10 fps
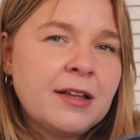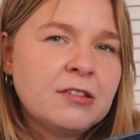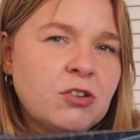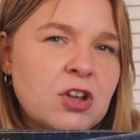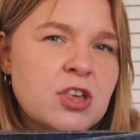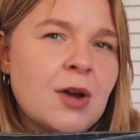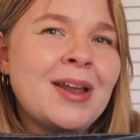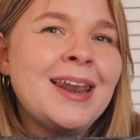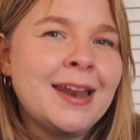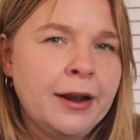stretched out
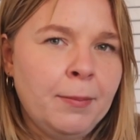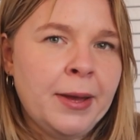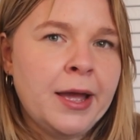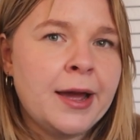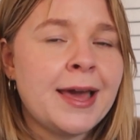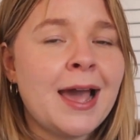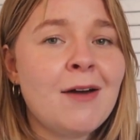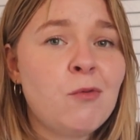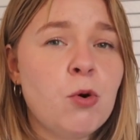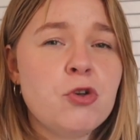a little bit and I
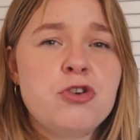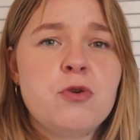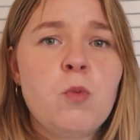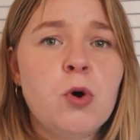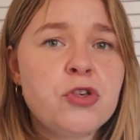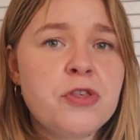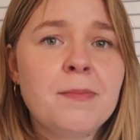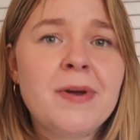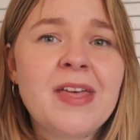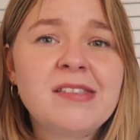have washed
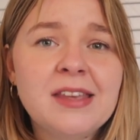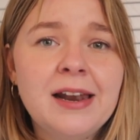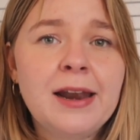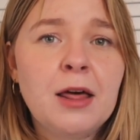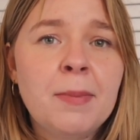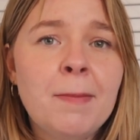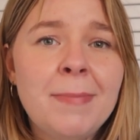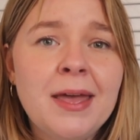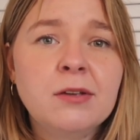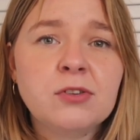them and they're still a little bit
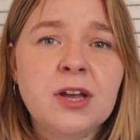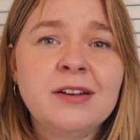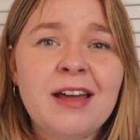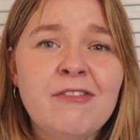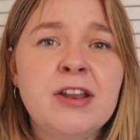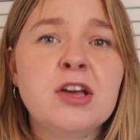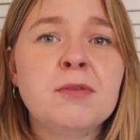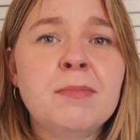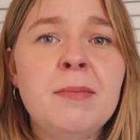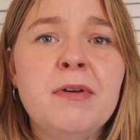big, so I definitely
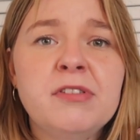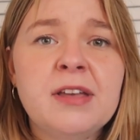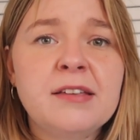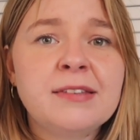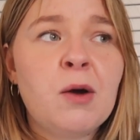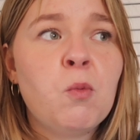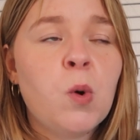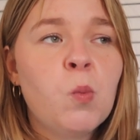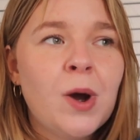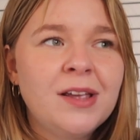can maybe have sized down
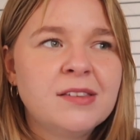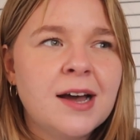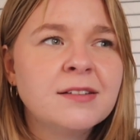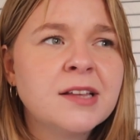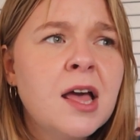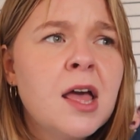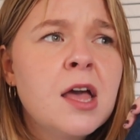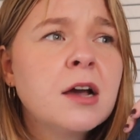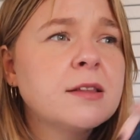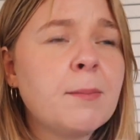one waist size,
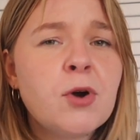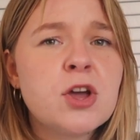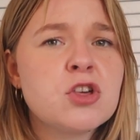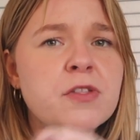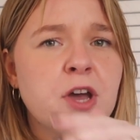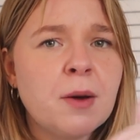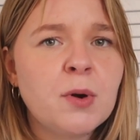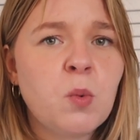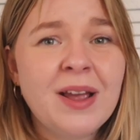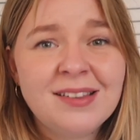because I'm pretty sure they come
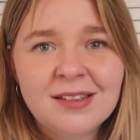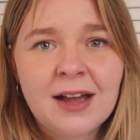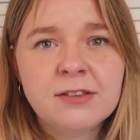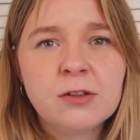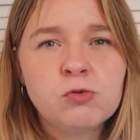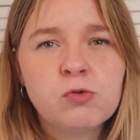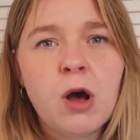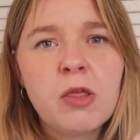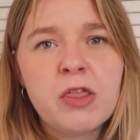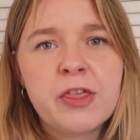in waist sizes
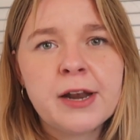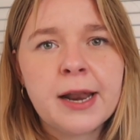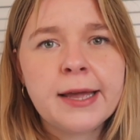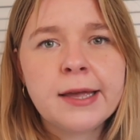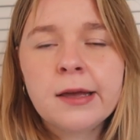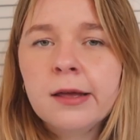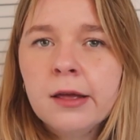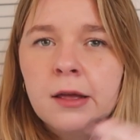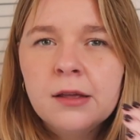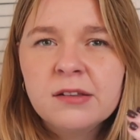rather than like
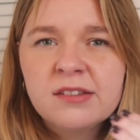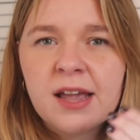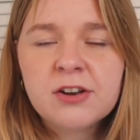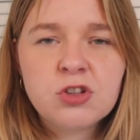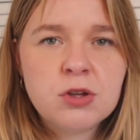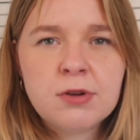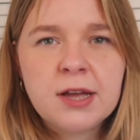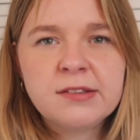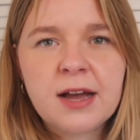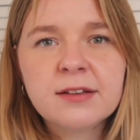standard
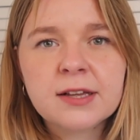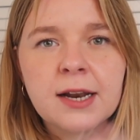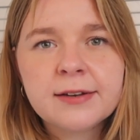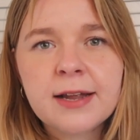UK sizing like